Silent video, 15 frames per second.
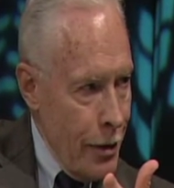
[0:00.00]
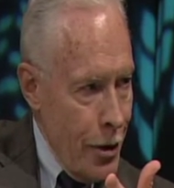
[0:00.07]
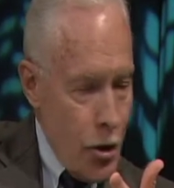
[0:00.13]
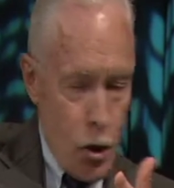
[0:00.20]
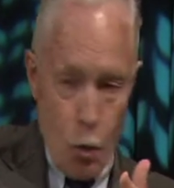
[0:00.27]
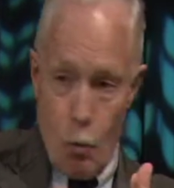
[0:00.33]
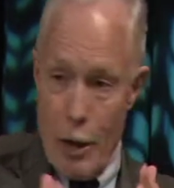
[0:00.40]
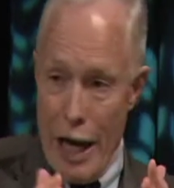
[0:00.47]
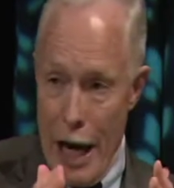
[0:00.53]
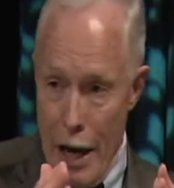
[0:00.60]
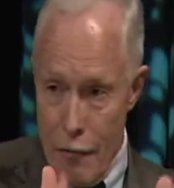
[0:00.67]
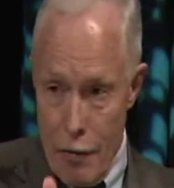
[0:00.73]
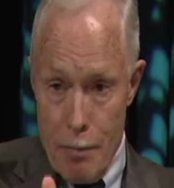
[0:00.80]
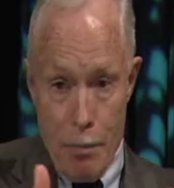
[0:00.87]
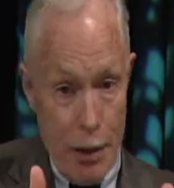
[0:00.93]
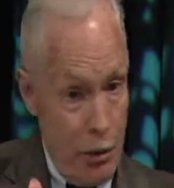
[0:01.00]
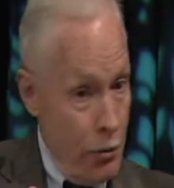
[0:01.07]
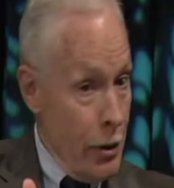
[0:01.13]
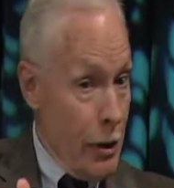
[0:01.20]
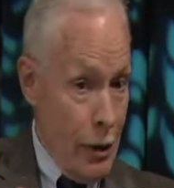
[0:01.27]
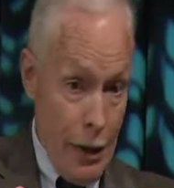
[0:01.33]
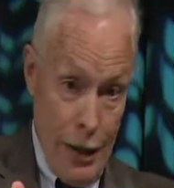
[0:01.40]
So we have
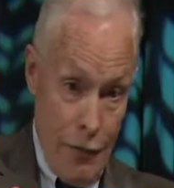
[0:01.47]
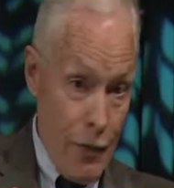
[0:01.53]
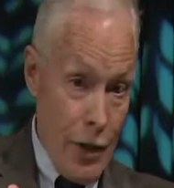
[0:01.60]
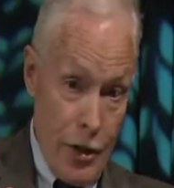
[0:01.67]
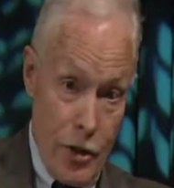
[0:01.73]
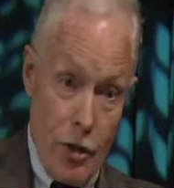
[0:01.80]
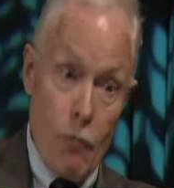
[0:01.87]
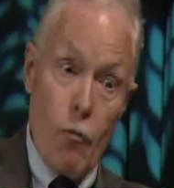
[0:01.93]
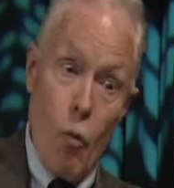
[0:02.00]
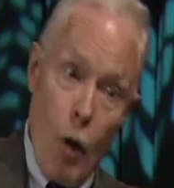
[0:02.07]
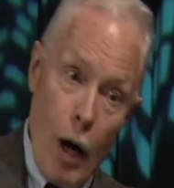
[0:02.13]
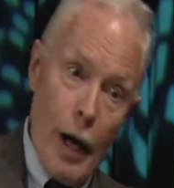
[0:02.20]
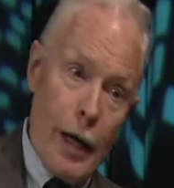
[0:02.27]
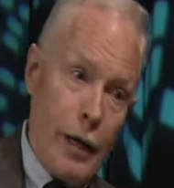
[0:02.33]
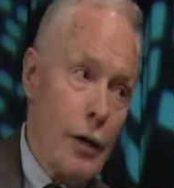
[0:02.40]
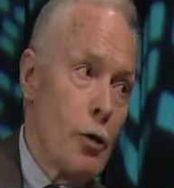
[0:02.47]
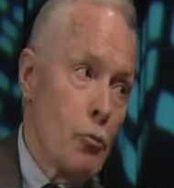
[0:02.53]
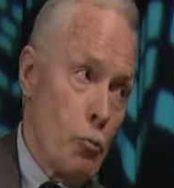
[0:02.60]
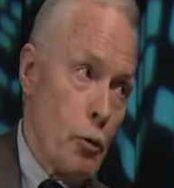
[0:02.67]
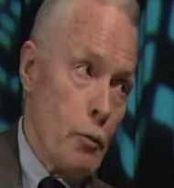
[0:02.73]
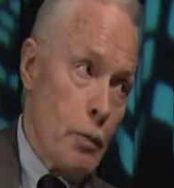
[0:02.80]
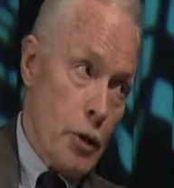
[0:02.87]
empirical evidence of why
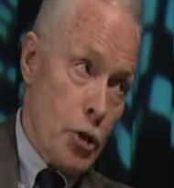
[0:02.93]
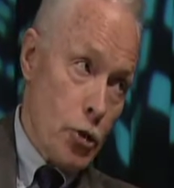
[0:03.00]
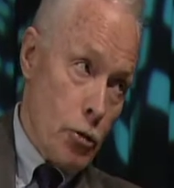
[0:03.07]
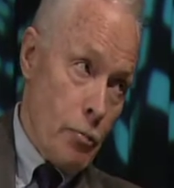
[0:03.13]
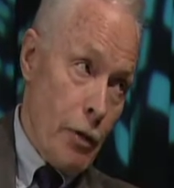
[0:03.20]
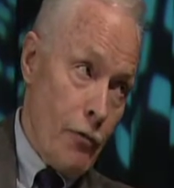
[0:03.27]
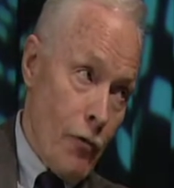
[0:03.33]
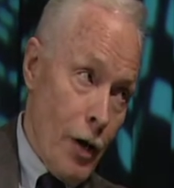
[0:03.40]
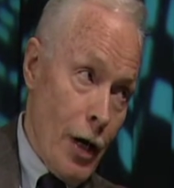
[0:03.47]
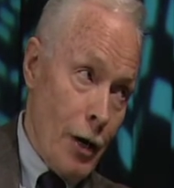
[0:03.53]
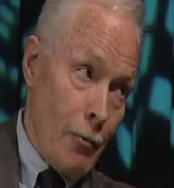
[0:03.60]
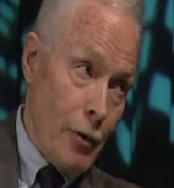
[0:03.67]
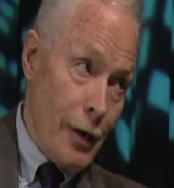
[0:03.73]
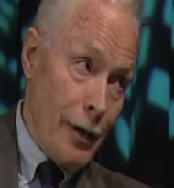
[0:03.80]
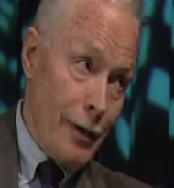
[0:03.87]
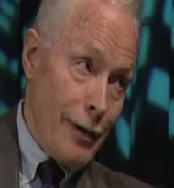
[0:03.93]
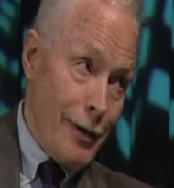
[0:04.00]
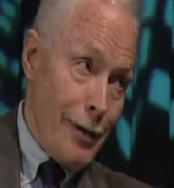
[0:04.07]
we should be following